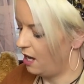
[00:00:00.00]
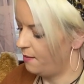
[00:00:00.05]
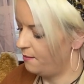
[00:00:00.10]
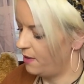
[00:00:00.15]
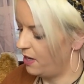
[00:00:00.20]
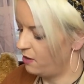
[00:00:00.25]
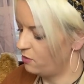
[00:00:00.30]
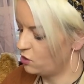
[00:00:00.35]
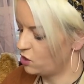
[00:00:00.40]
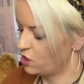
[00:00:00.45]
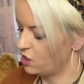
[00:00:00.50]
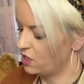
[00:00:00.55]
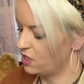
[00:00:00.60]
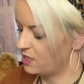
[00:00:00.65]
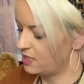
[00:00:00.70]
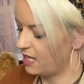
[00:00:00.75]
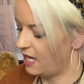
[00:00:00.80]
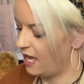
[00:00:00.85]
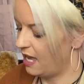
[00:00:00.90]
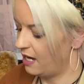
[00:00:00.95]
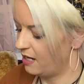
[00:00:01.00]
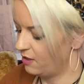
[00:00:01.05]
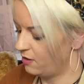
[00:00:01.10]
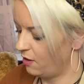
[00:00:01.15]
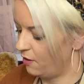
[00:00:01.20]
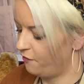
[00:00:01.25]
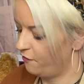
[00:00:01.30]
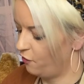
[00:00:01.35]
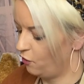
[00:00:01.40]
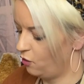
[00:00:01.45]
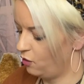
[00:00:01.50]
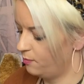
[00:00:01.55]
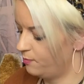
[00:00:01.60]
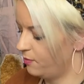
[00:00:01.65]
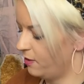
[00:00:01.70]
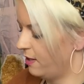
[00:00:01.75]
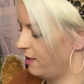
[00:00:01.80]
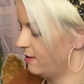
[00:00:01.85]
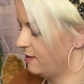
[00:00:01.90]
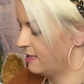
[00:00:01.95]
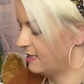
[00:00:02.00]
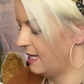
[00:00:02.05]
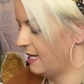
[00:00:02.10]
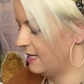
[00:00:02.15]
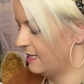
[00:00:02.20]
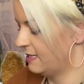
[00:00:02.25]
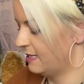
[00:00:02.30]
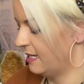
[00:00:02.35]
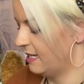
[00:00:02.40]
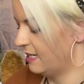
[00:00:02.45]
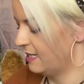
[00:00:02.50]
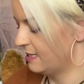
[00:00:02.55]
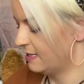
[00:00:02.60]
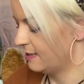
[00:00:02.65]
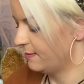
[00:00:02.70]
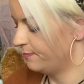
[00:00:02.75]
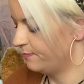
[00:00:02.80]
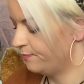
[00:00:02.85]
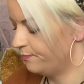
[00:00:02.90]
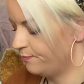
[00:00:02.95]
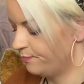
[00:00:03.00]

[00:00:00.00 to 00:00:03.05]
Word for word: emotions, and thought processes?